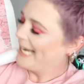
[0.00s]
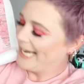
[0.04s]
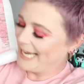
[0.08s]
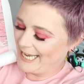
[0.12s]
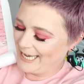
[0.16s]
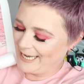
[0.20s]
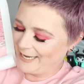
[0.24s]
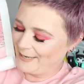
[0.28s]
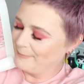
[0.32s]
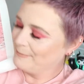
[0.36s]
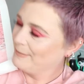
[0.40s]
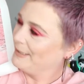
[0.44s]

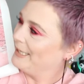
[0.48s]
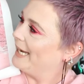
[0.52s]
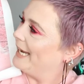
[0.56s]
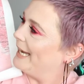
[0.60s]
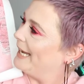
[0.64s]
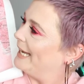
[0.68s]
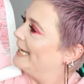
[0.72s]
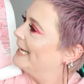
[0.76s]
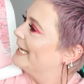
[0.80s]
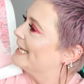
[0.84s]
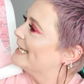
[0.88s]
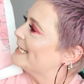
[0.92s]
um,
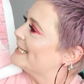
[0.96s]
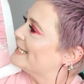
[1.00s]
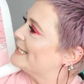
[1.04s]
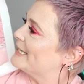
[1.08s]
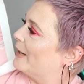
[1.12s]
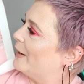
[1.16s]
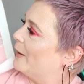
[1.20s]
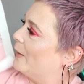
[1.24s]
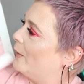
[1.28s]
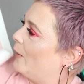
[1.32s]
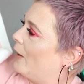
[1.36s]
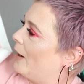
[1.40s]
yeah,
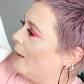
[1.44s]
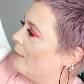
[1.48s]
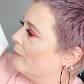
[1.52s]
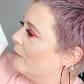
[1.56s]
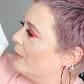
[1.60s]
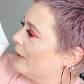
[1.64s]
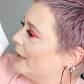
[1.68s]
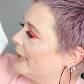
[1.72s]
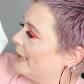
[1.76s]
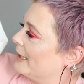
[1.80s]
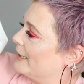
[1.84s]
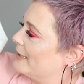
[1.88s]
so I'm
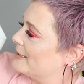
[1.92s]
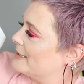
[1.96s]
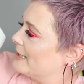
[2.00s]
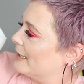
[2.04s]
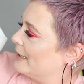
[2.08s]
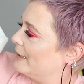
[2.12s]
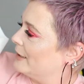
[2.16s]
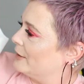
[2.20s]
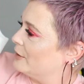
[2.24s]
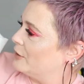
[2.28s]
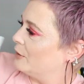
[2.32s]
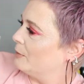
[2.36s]
really
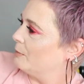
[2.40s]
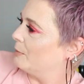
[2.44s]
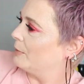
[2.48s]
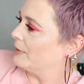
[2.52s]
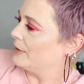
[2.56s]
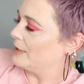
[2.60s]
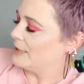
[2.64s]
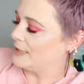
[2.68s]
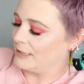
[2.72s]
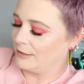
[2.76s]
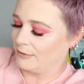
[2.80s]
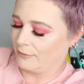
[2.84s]
excited to
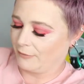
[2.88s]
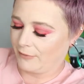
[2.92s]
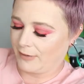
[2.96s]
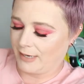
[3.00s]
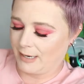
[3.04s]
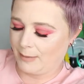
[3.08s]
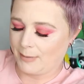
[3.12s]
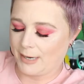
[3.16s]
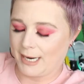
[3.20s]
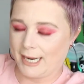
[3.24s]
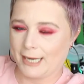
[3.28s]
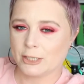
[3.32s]
put this in the
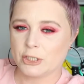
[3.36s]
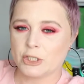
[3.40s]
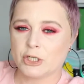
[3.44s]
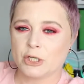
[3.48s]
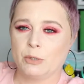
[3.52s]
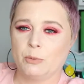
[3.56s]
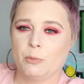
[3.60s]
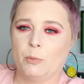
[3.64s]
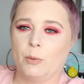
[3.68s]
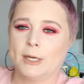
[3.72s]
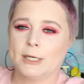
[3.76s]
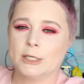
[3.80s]
frame. I
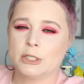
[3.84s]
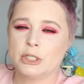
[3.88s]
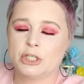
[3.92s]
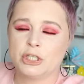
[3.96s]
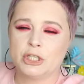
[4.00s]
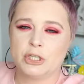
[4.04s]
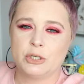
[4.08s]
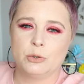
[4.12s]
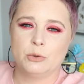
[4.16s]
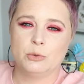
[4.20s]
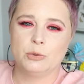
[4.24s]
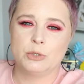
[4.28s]
actually went
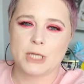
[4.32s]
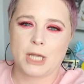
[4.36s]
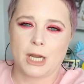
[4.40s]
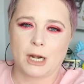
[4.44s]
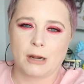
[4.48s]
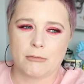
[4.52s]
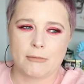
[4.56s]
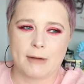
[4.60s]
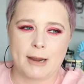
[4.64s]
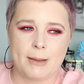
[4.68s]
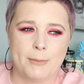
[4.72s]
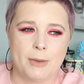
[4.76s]
to
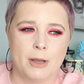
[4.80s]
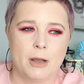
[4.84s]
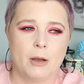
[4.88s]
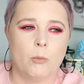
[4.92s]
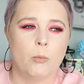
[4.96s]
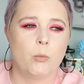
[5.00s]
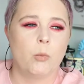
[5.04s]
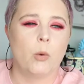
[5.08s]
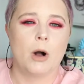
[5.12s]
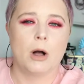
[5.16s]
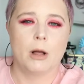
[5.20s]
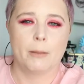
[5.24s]
Dollarama a
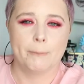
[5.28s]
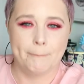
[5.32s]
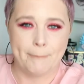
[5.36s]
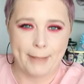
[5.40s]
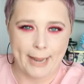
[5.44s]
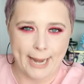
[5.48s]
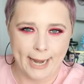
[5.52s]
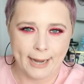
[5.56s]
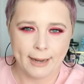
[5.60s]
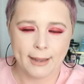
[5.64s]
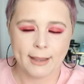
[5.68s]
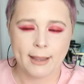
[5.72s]
while
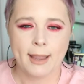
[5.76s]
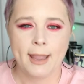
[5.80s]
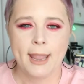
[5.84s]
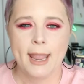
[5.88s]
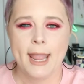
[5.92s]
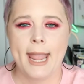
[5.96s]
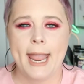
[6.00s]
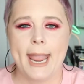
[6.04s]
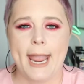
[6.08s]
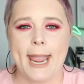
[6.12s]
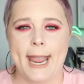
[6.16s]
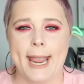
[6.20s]
back
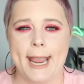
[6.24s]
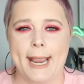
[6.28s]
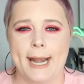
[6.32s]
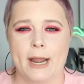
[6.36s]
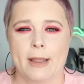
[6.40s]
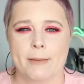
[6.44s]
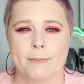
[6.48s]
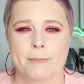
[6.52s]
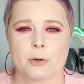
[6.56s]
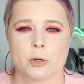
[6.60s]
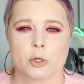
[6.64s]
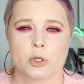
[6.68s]
and
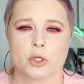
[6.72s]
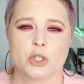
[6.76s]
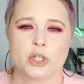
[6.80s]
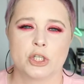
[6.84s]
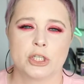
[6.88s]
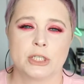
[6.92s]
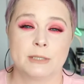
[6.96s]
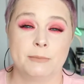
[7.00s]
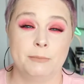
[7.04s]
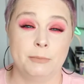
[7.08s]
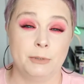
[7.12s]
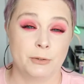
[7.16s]
I
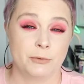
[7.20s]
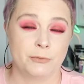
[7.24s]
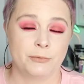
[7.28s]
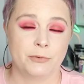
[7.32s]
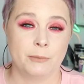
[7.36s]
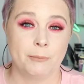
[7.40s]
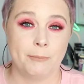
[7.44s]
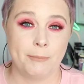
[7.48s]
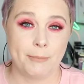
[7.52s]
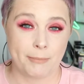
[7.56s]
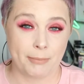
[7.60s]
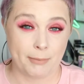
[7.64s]
purchased
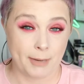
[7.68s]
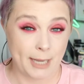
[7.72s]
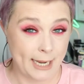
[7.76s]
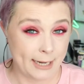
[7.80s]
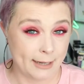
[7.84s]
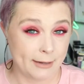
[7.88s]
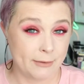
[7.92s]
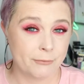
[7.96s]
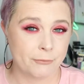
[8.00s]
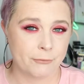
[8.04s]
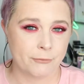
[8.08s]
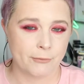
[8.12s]
beautiful
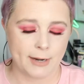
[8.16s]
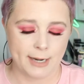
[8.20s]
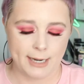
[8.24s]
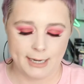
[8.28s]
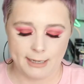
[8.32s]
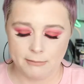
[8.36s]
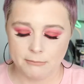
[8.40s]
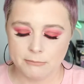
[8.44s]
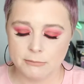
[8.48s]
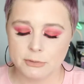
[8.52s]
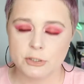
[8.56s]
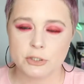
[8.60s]
black
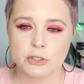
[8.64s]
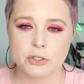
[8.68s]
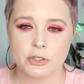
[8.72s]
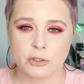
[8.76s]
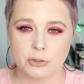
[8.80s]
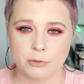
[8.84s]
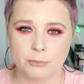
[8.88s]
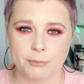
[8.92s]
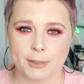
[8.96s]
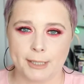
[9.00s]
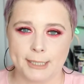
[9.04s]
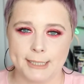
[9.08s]
frames
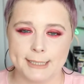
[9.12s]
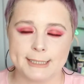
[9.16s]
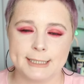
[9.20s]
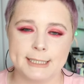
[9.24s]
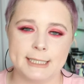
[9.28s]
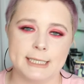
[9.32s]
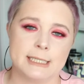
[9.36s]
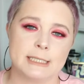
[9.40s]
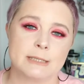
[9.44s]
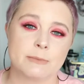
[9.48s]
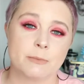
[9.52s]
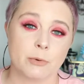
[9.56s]
to place
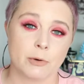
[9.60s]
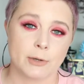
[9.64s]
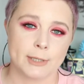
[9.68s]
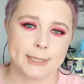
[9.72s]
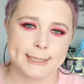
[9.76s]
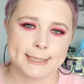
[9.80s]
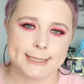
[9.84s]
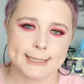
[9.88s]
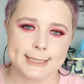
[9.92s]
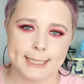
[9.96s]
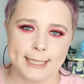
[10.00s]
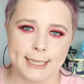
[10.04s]
these
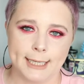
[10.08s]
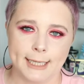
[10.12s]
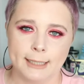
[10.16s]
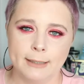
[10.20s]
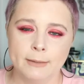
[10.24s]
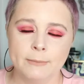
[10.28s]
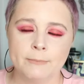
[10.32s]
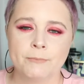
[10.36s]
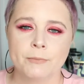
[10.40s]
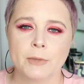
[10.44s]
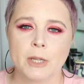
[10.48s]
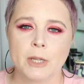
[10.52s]
prints in.